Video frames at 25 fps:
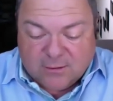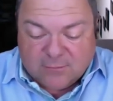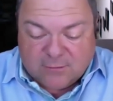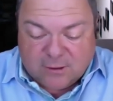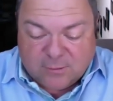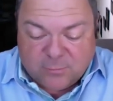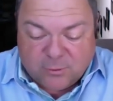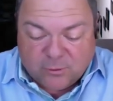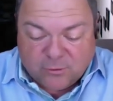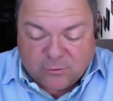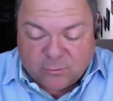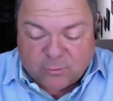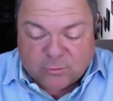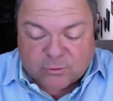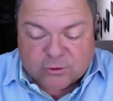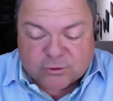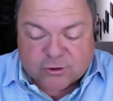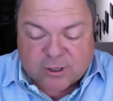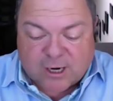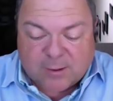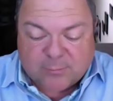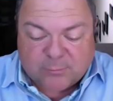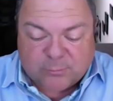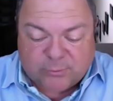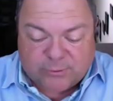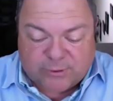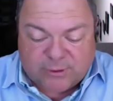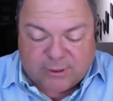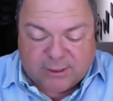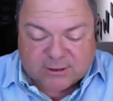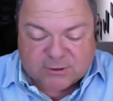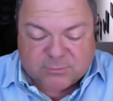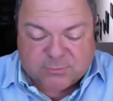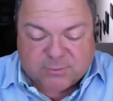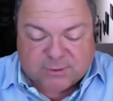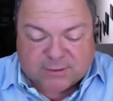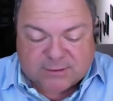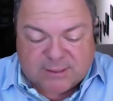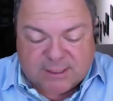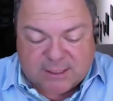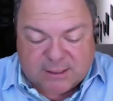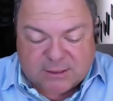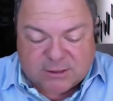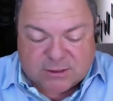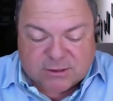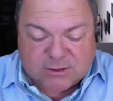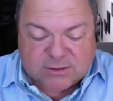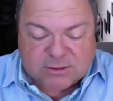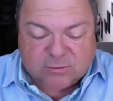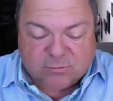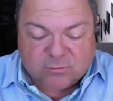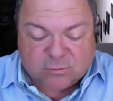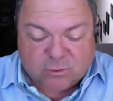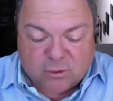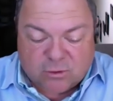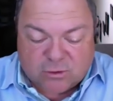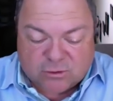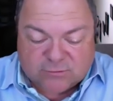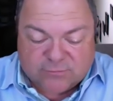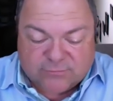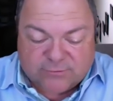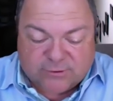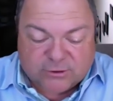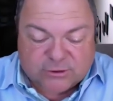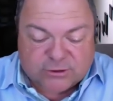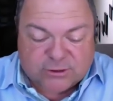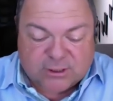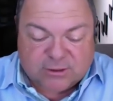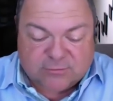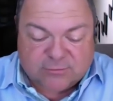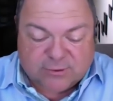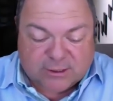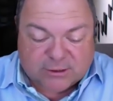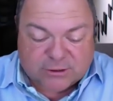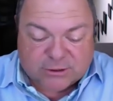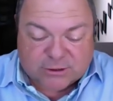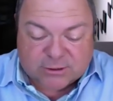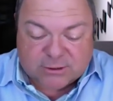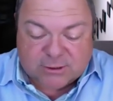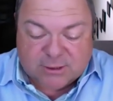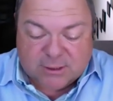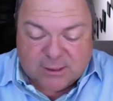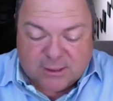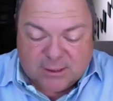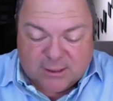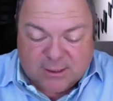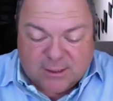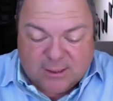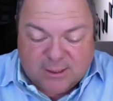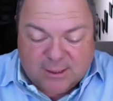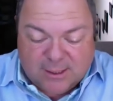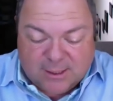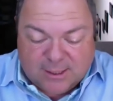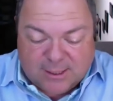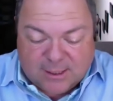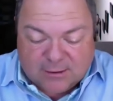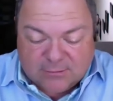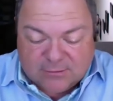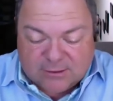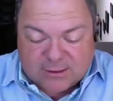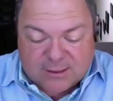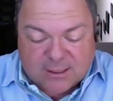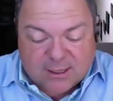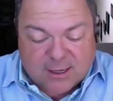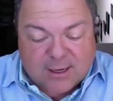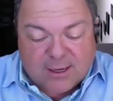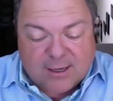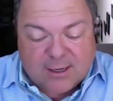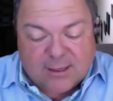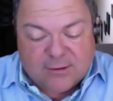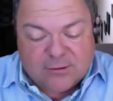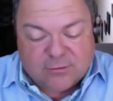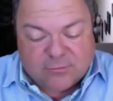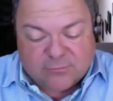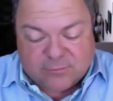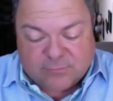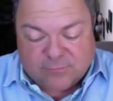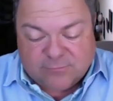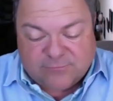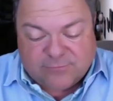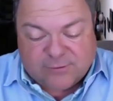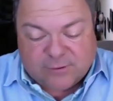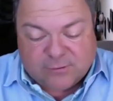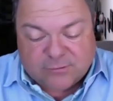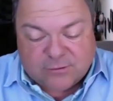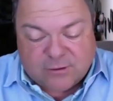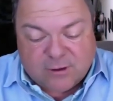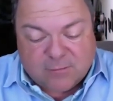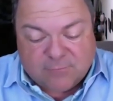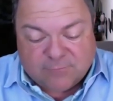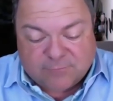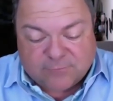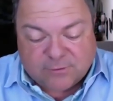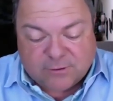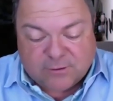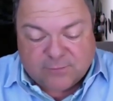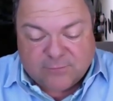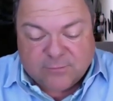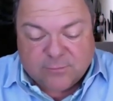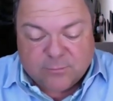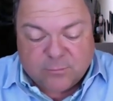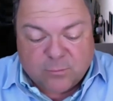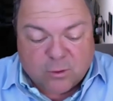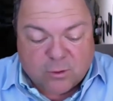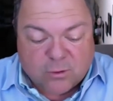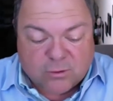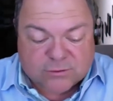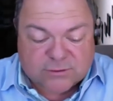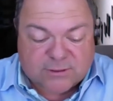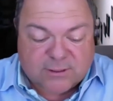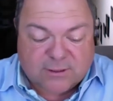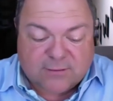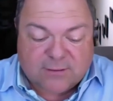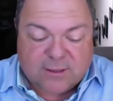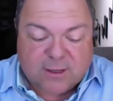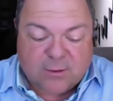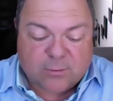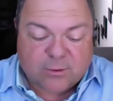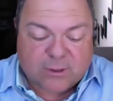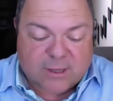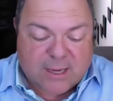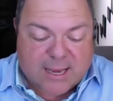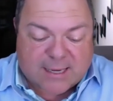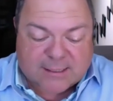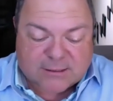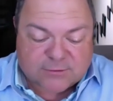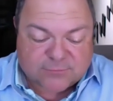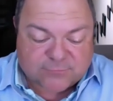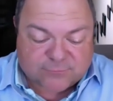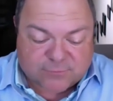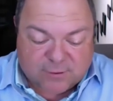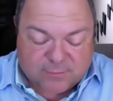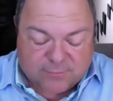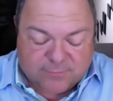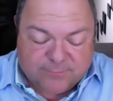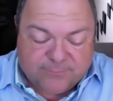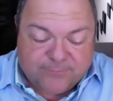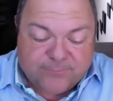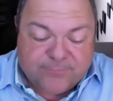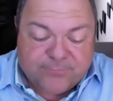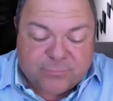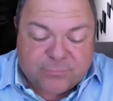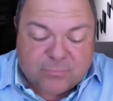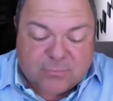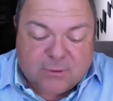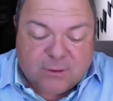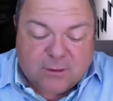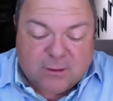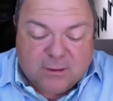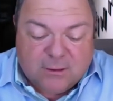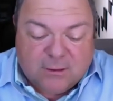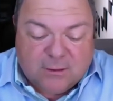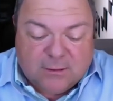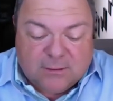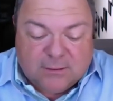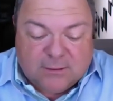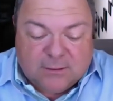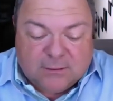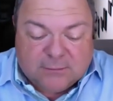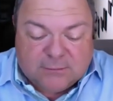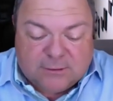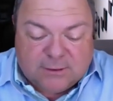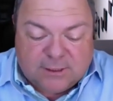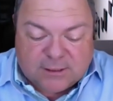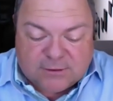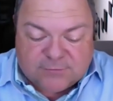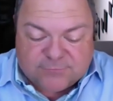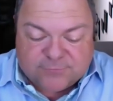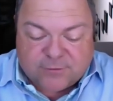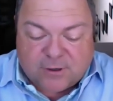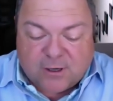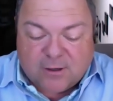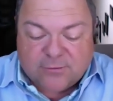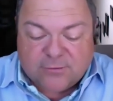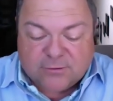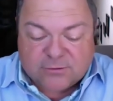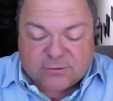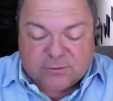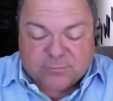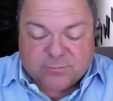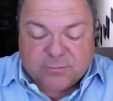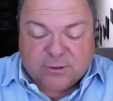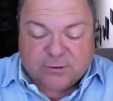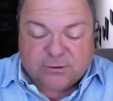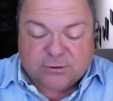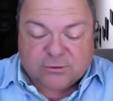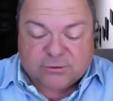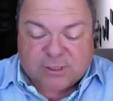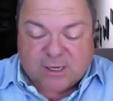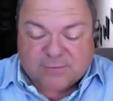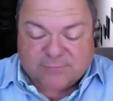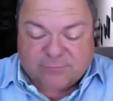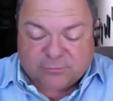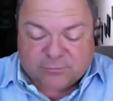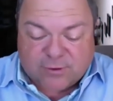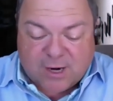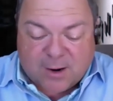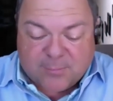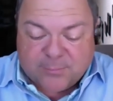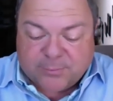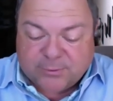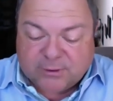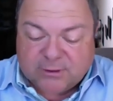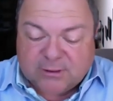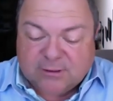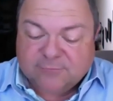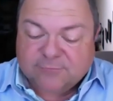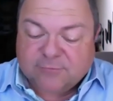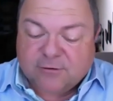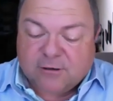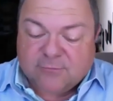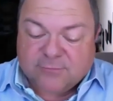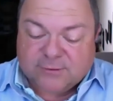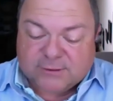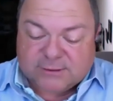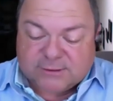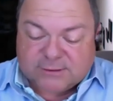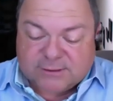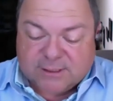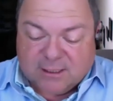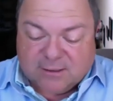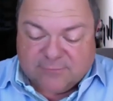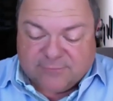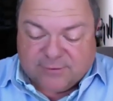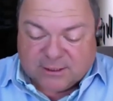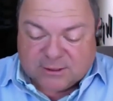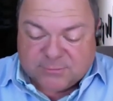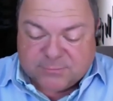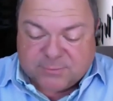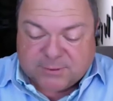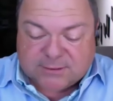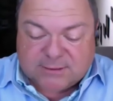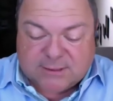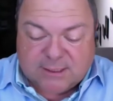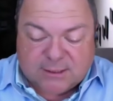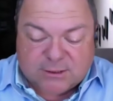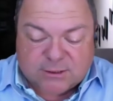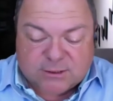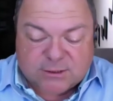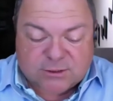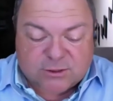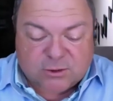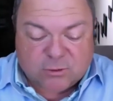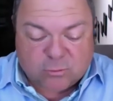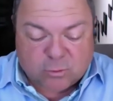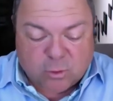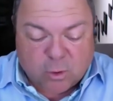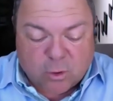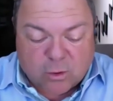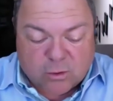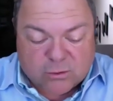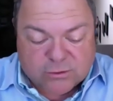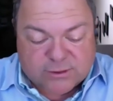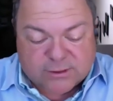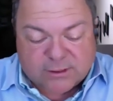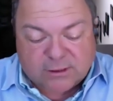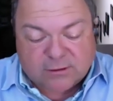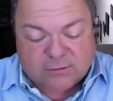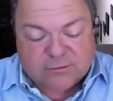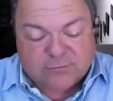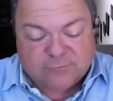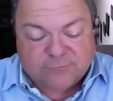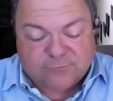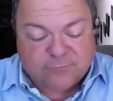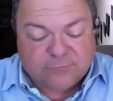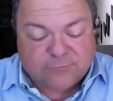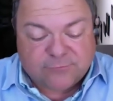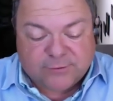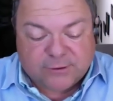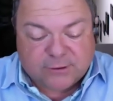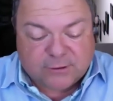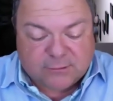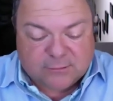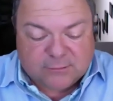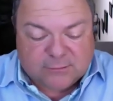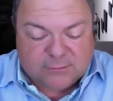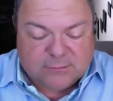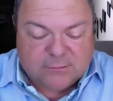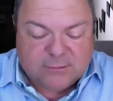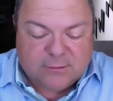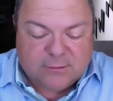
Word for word: They both were trapped with the expectations and roles of their generation, and I don't think either of them found comfort in the molds that they were cast from. Today's fathers and mothers have a rapidly evolving set of expectations and roles they are to fulfill.